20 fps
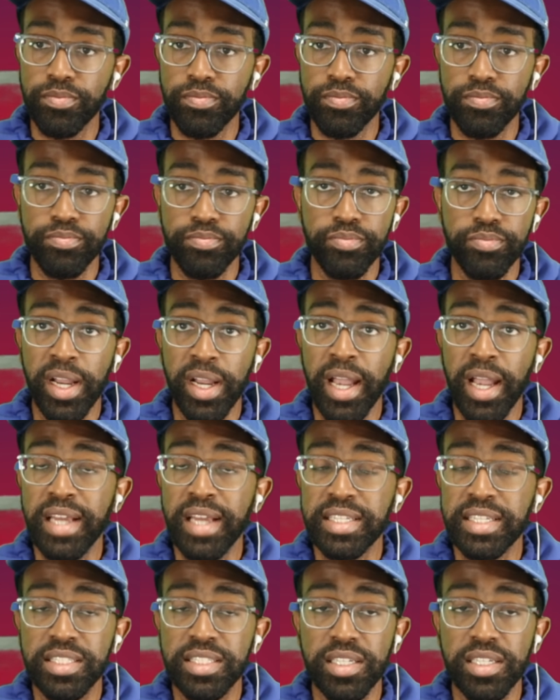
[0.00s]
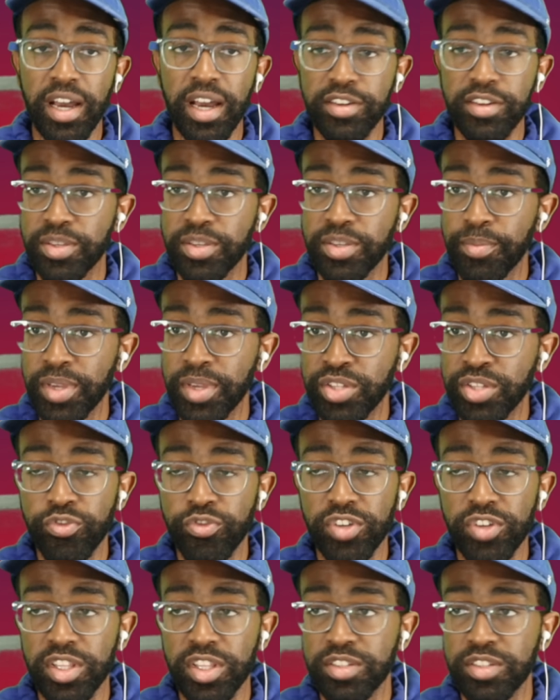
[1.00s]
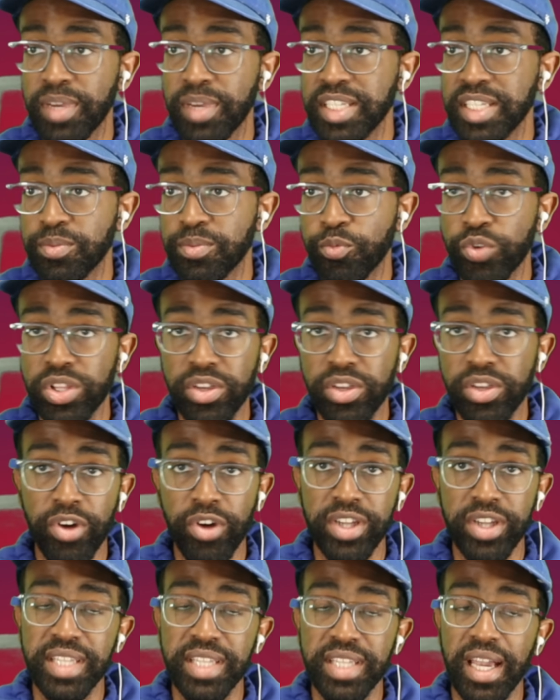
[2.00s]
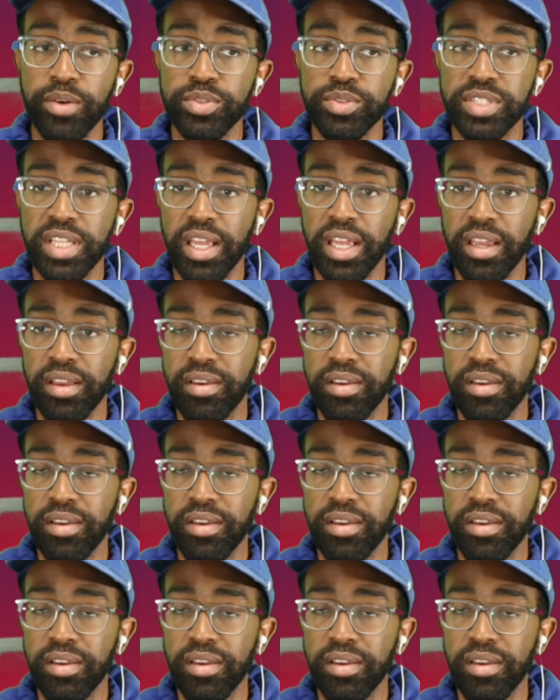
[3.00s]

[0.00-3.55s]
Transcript: a guy that stood out to me. Dru Phillips made some really great tackles today,